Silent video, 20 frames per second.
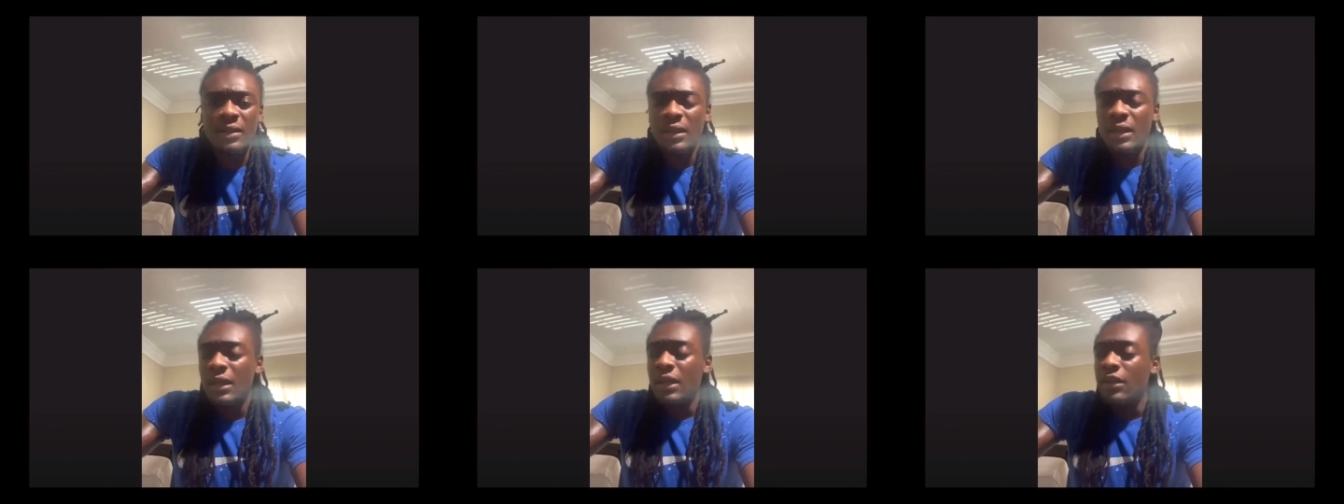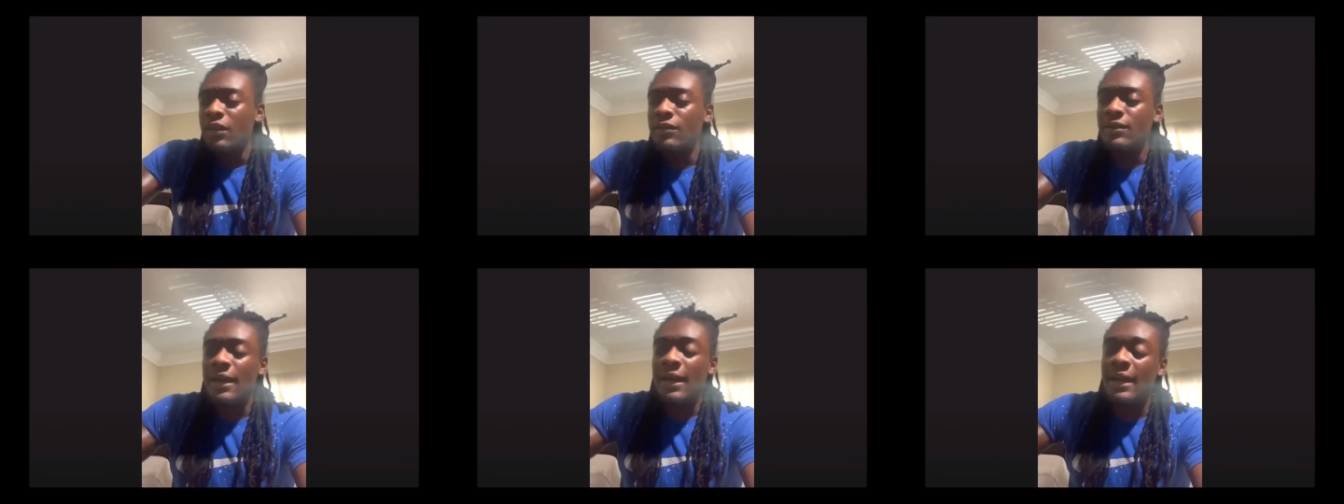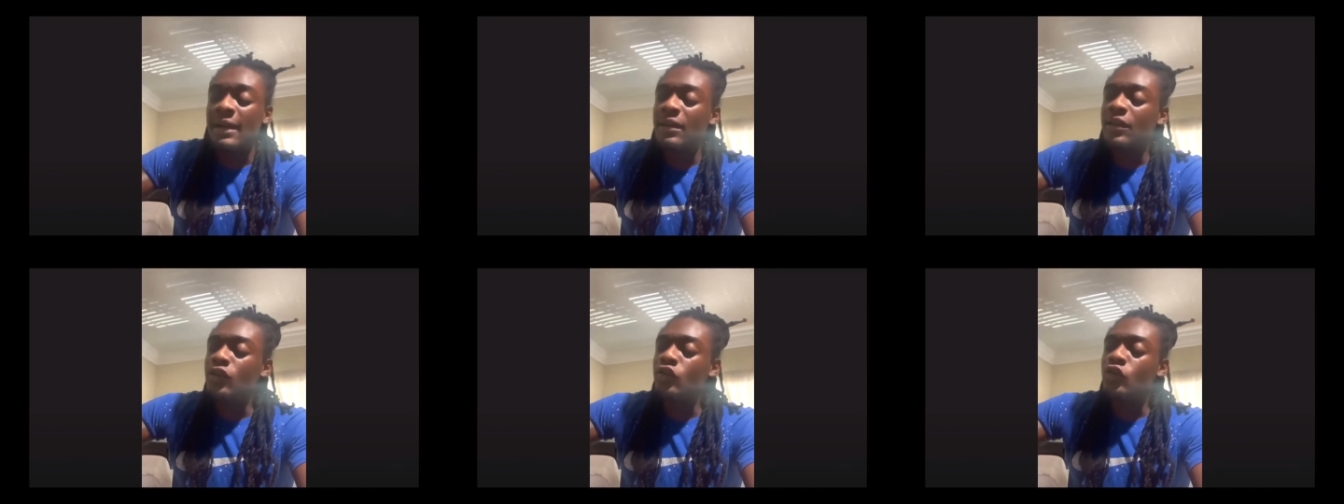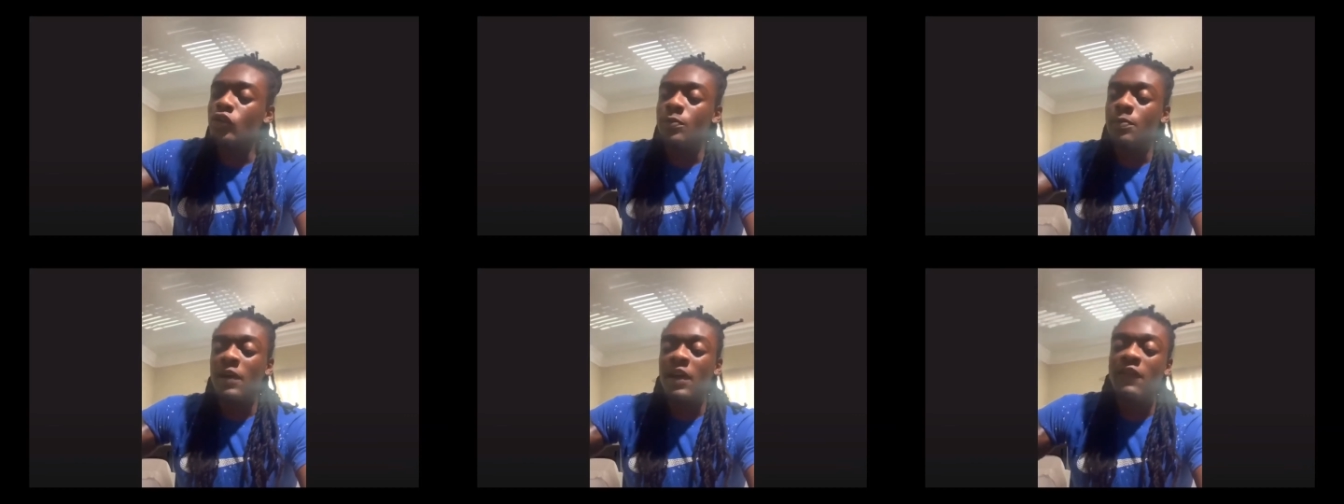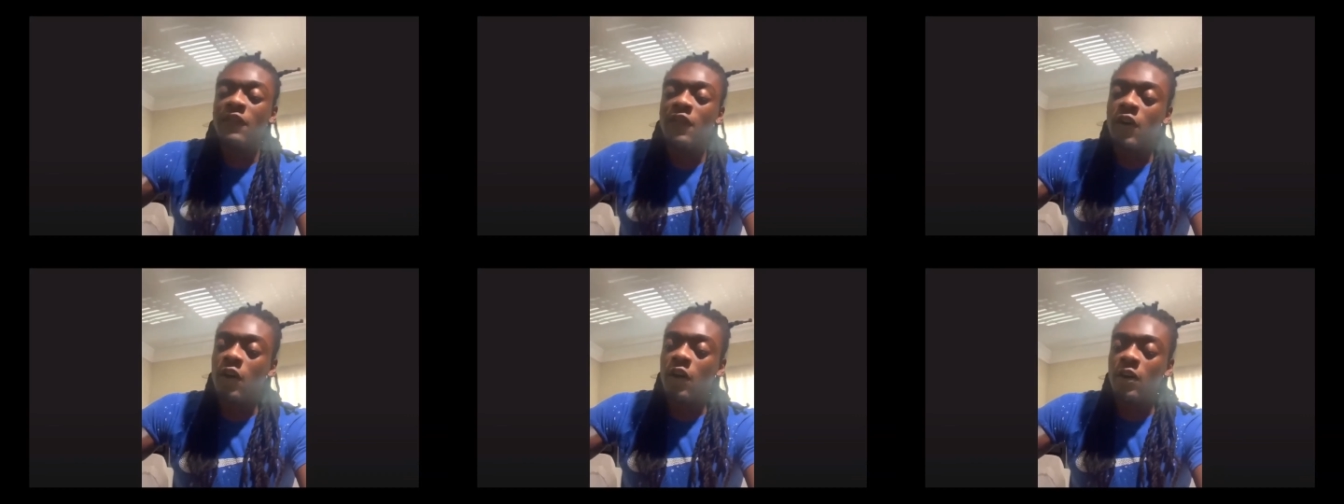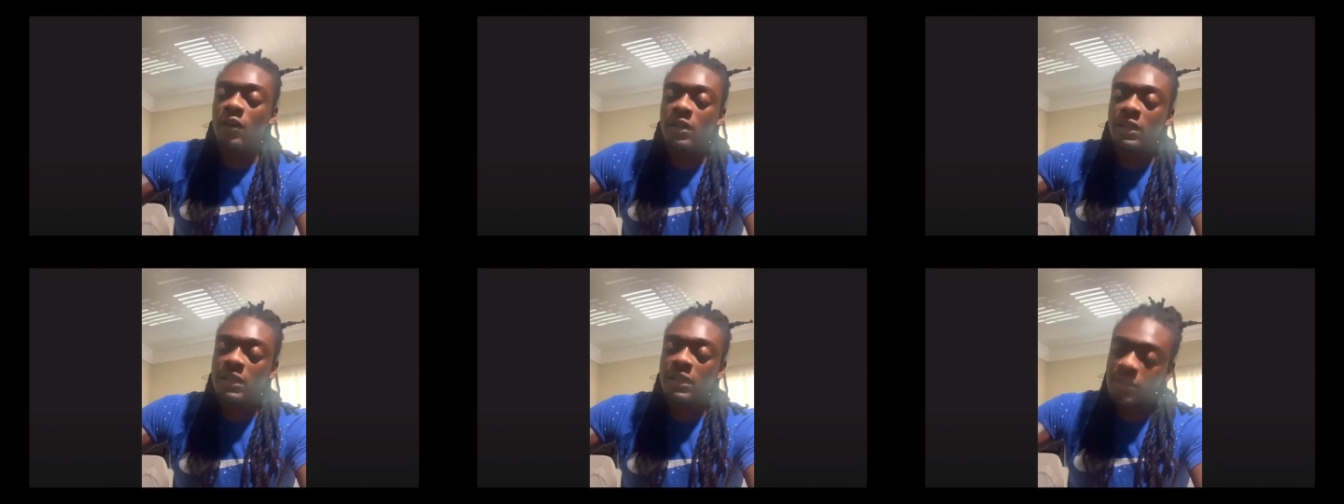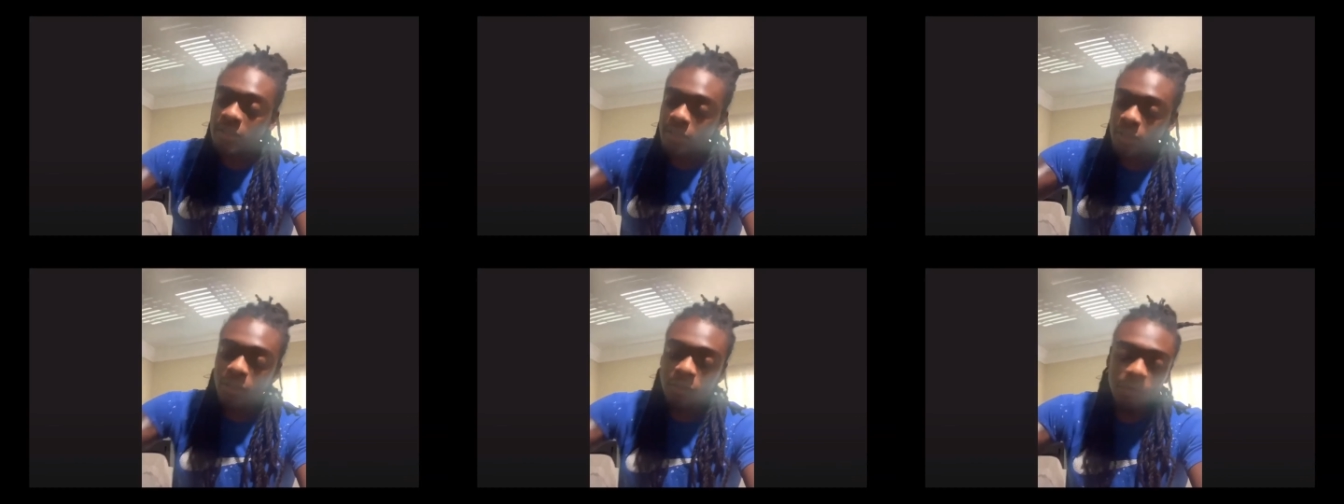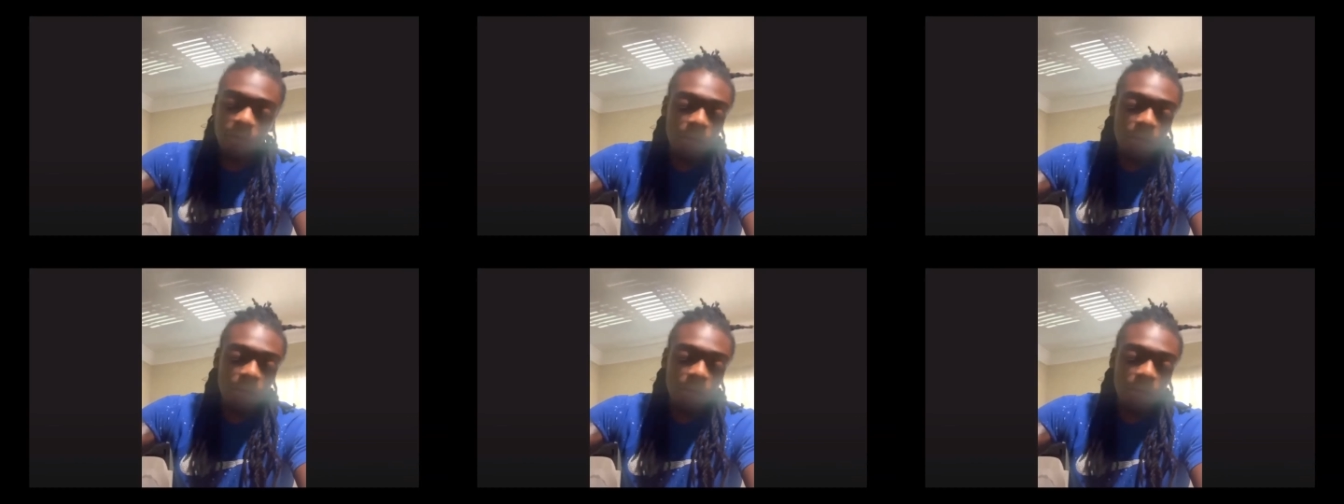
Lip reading: He's like, I need you to pay for all this stuff.